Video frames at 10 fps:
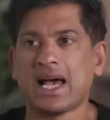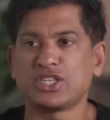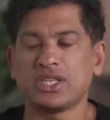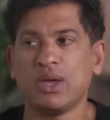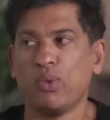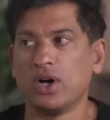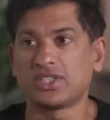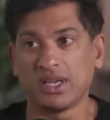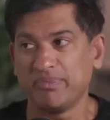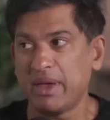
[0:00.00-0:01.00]
actually
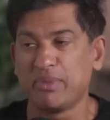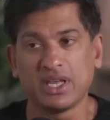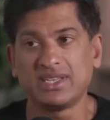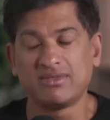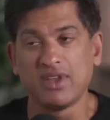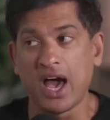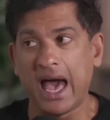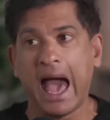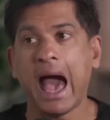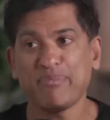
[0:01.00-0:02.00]
what some people are, are
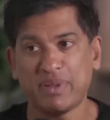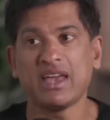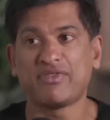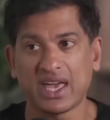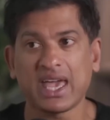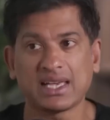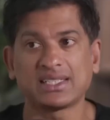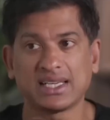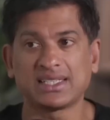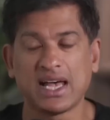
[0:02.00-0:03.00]
happy if they're getting
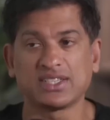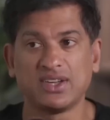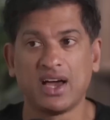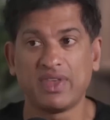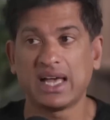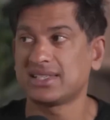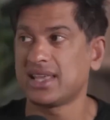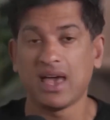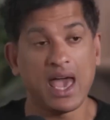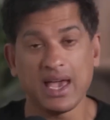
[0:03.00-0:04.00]
six hours a night. That's
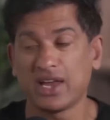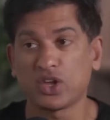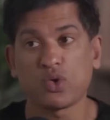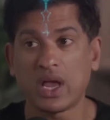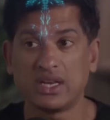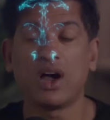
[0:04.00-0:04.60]
their hey, I had a great